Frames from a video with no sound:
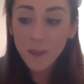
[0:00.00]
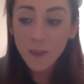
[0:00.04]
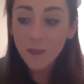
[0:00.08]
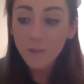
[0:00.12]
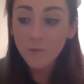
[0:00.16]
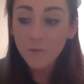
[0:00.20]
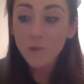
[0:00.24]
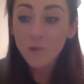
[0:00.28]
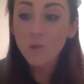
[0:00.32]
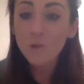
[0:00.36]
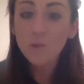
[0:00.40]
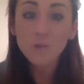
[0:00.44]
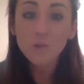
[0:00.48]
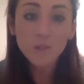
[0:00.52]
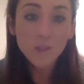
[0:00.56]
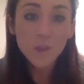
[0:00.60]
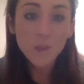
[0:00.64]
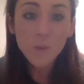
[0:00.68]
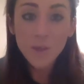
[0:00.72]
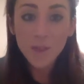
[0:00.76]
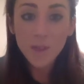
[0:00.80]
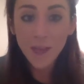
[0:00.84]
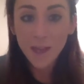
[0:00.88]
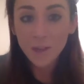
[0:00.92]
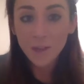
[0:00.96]
if you're not
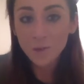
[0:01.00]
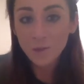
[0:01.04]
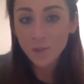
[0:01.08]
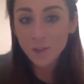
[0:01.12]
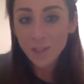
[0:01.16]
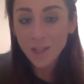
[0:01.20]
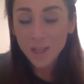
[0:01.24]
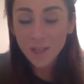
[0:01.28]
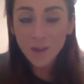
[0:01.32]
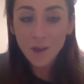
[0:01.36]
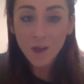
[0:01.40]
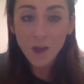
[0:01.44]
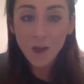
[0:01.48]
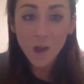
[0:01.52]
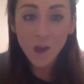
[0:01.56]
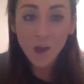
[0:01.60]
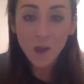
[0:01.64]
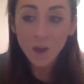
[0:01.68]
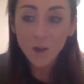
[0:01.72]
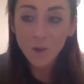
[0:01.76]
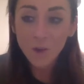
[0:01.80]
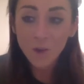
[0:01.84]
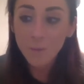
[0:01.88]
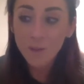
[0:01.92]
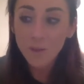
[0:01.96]
doing that and you're sitting at
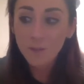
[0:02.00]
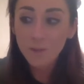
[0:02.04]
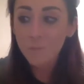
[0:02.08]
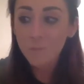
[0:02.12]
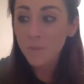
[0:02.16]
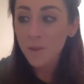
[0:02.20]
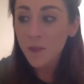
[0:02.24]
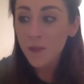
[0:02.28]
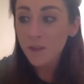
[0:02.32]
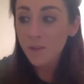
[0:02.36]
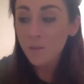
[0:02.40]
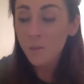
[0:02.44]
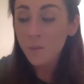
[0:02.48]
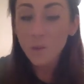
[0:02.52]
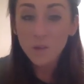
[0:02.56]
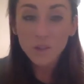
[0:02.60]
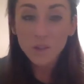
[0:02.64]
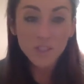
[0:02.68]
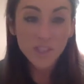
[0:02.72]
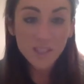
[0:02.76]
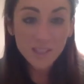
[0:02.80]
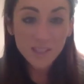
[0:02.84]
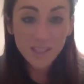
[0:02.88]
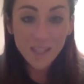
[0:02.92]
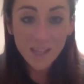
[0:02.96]
home and
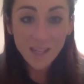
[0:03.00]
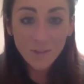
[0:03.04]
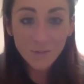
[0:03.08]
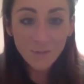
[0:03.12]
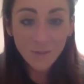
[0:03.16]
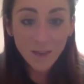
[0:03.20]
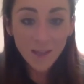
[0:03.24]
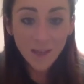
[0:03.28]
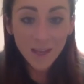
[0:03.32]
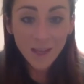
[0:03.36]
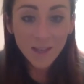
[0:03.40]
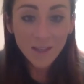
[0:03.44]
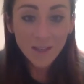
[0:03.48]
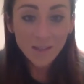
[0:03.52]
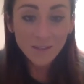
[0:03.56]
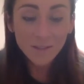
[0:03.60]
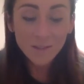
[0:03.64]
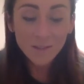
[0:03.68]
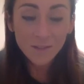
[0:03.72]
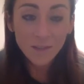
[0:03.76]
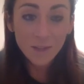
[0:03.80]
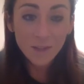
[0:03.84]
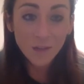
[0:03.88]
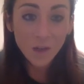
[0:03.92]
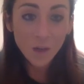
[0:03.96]
watching TV
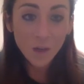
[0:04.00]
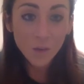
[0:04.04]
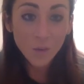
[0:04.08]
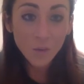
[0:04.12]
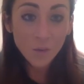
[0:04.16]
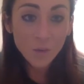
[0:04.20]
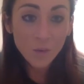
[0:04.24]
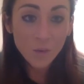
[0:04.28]
and, you know,